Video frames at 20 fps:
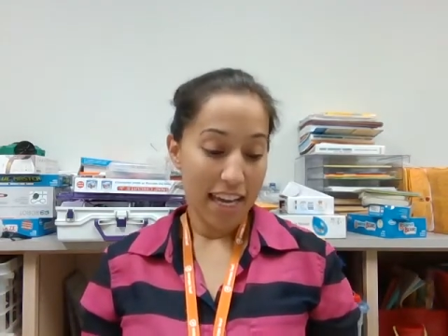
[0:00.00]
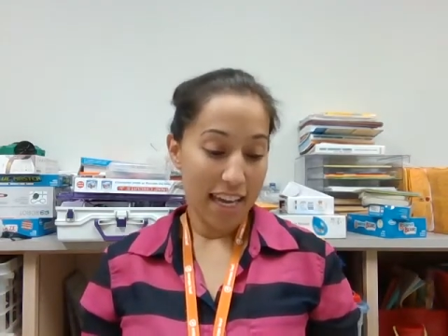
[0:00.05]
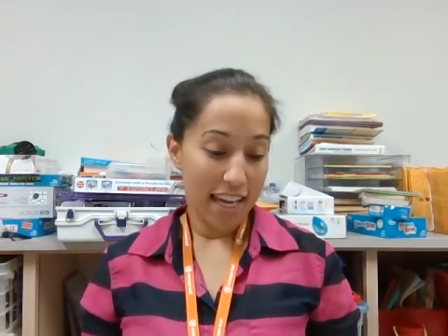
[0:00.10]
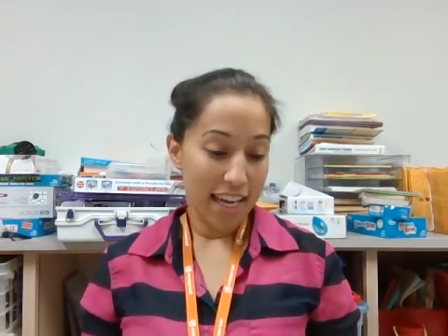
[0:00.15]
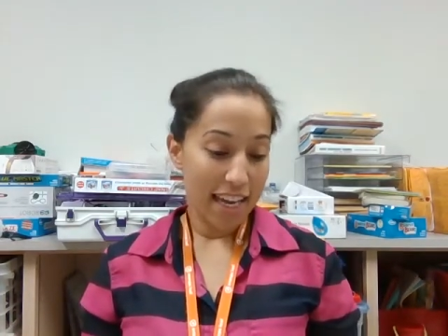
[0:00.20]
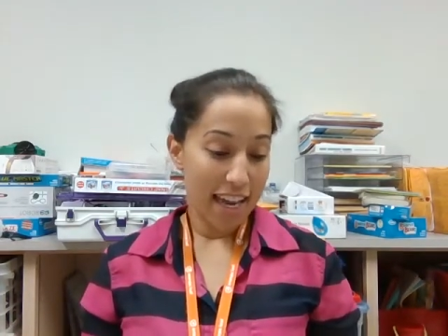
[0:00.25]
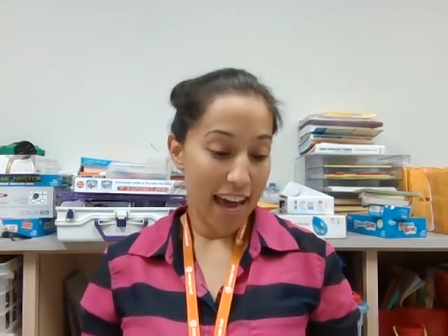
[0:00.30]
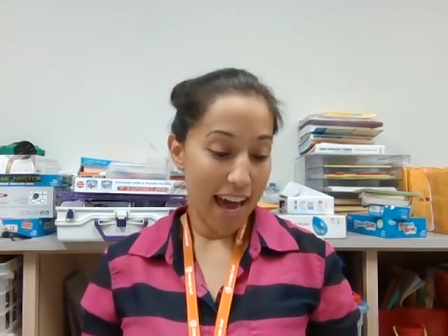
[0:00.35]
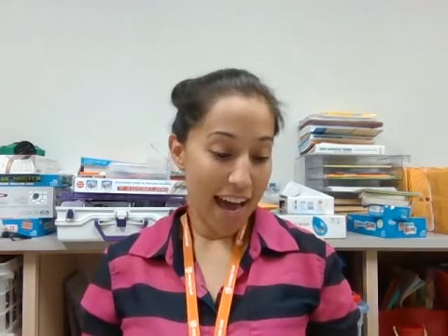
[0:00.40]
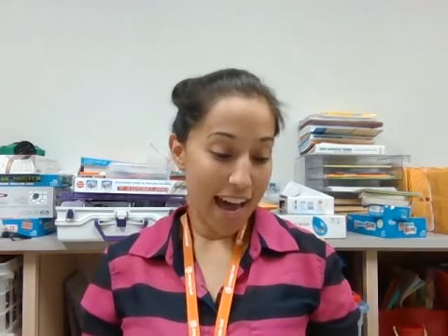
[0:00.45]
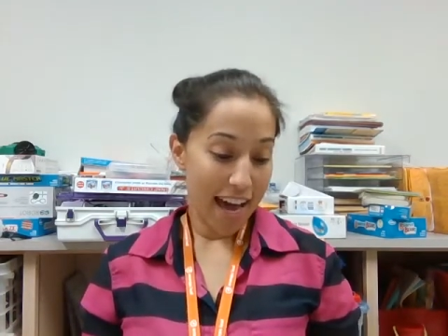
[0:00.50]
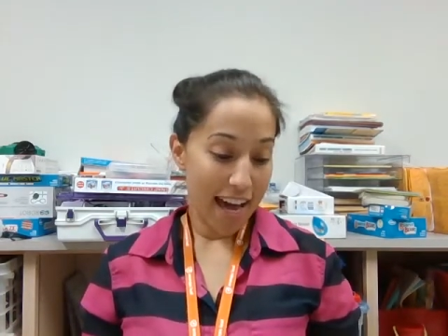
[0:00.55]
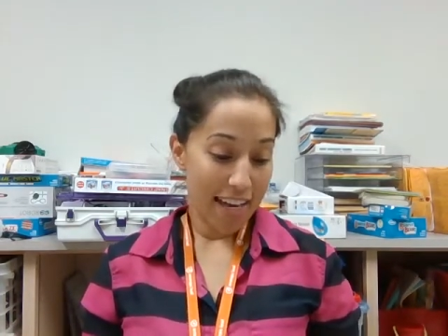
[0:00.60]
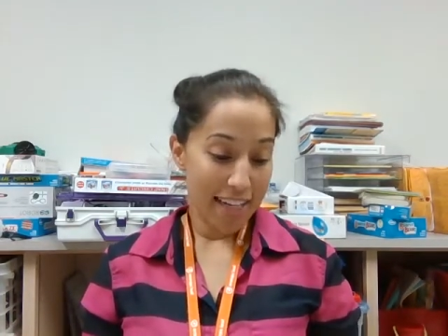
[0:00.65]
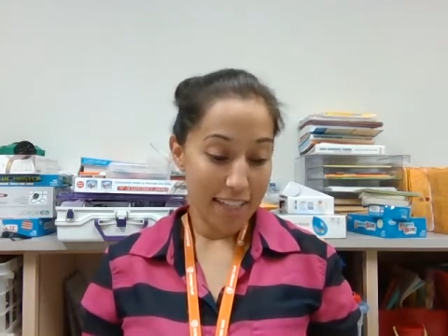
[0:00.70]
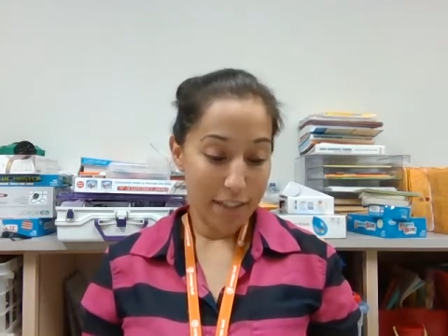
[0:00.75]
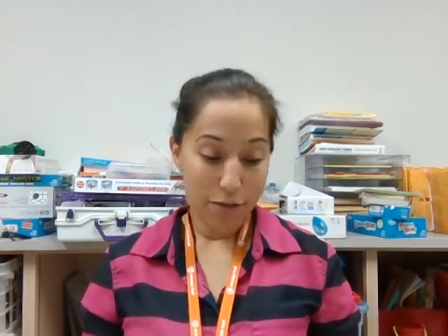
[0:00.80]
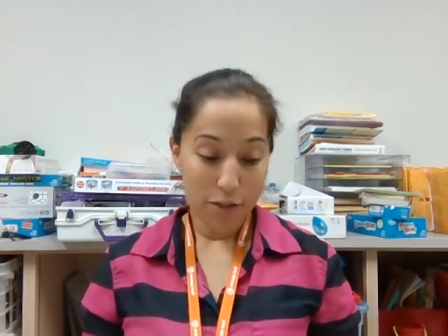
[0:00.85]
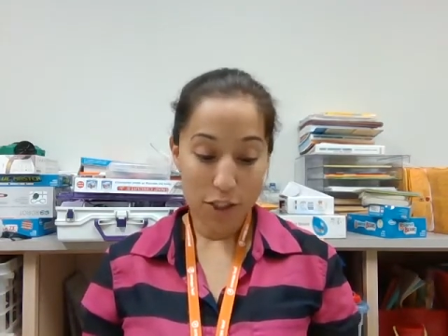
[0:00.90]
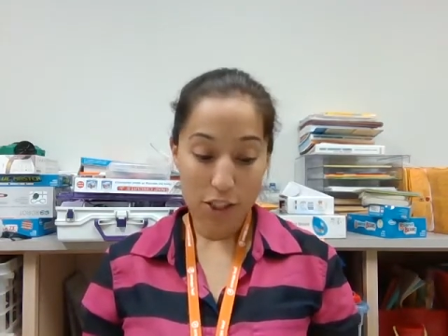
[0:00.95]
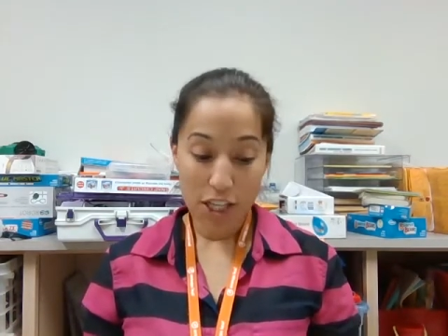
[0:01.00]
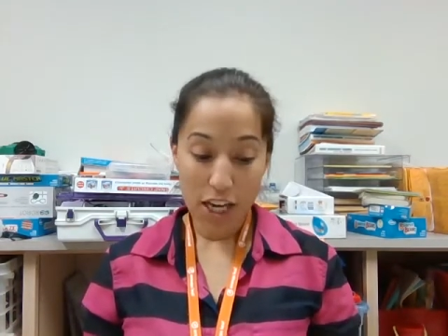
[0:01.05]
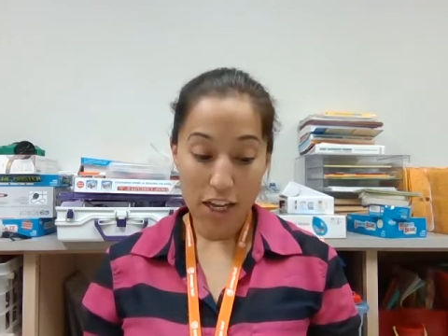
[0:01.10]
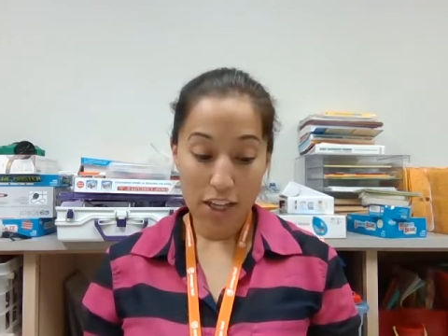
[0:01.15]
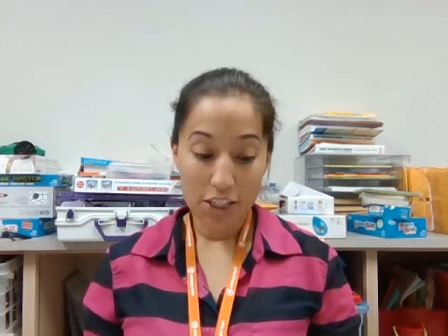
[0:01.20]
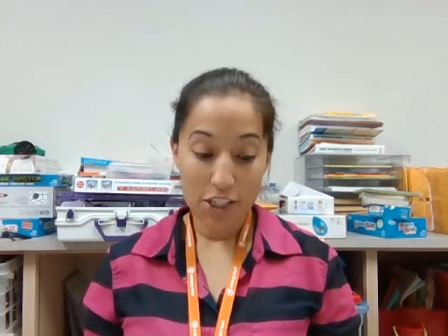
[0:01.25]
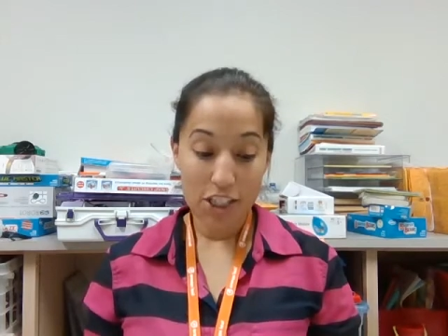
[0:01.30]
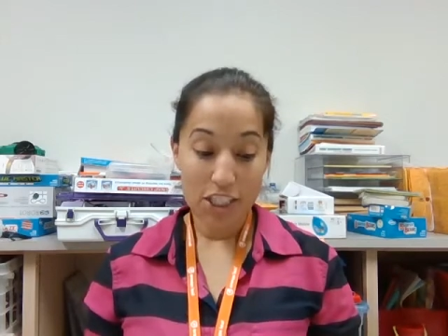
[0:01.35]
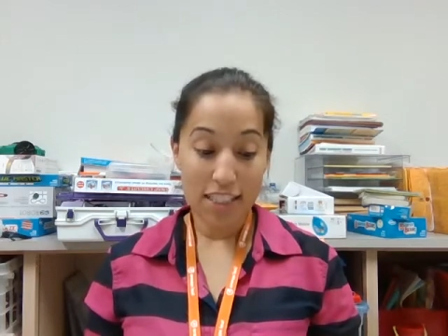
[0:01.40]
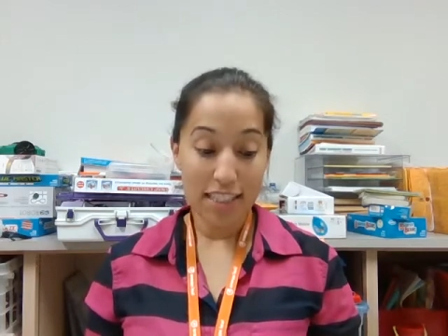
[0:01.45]
It had different
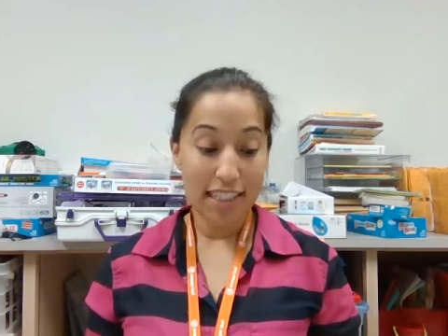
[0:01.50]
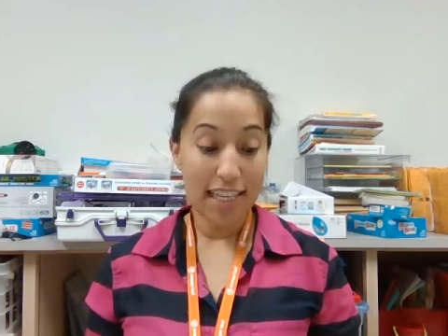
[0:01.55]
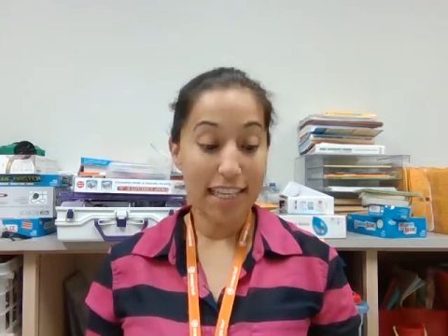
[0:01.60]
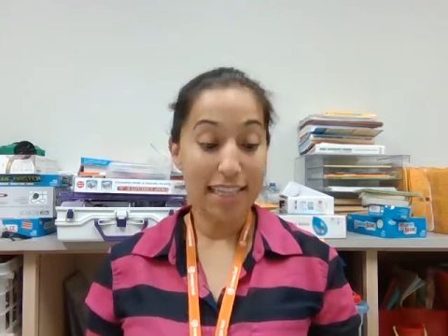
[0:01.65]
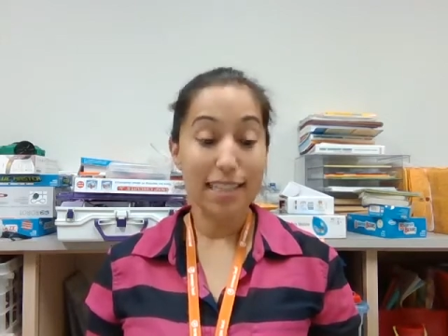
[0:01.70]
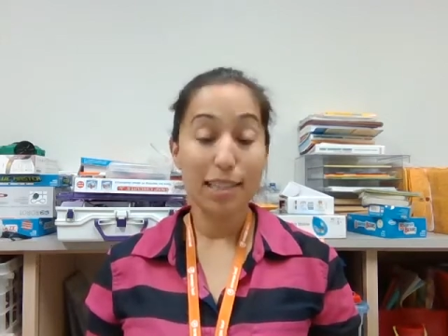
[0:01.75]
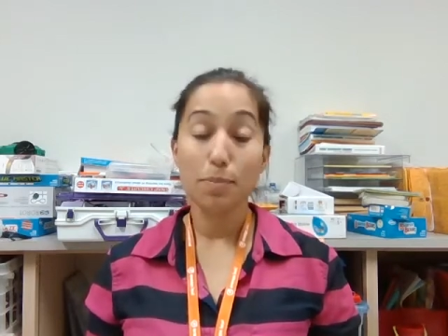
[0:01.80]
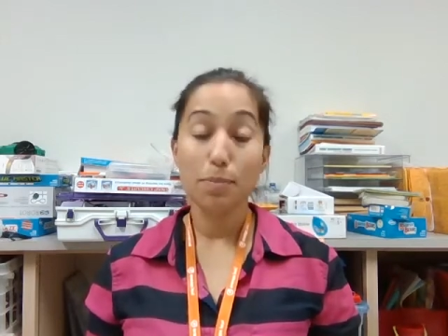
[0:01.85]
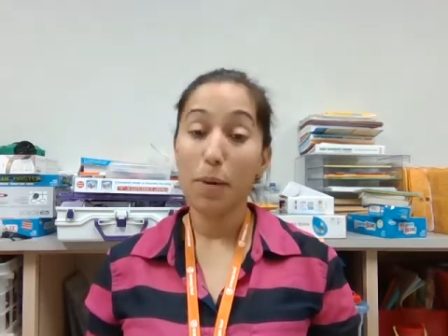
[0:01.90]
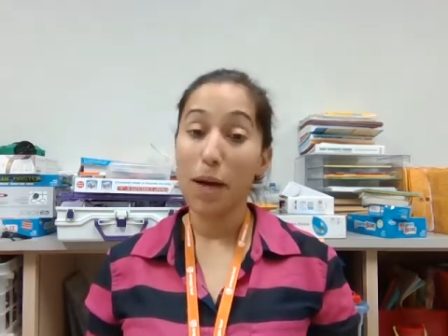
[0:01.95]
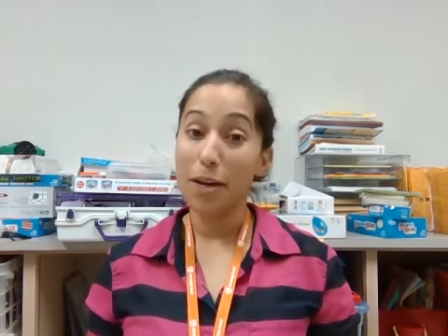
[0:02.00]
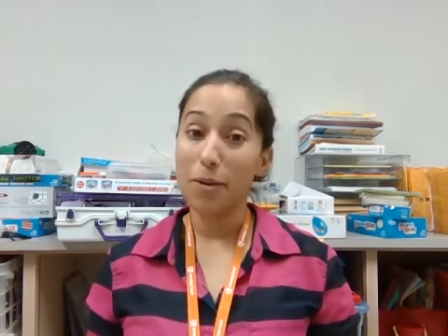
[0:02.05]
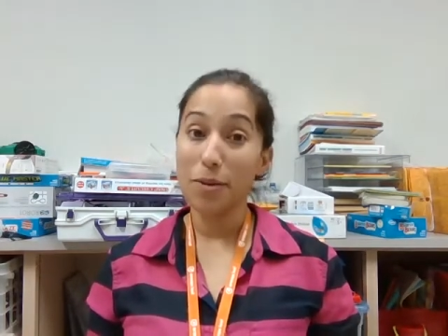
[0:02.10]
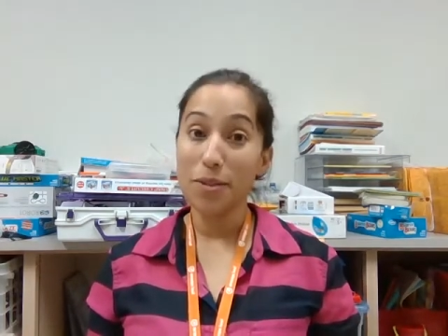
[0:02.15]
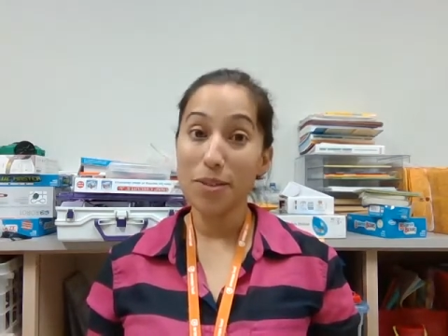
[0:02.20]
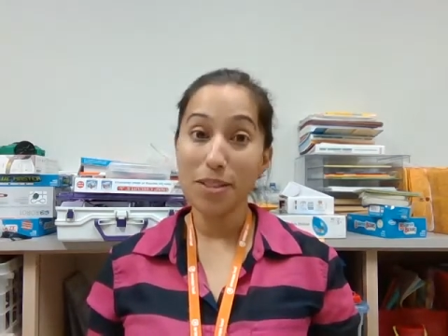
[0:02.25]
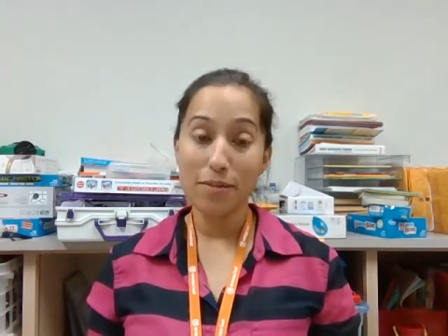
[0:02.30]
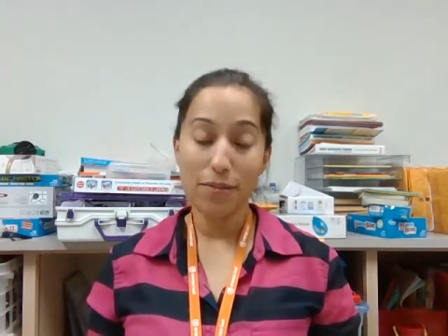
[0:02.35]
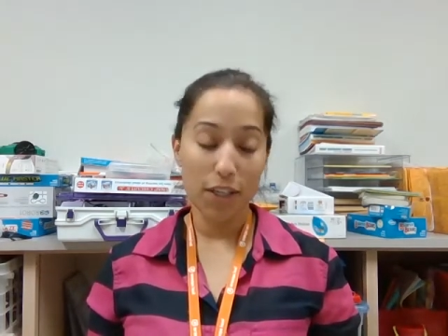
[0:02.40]
challenges like spirals,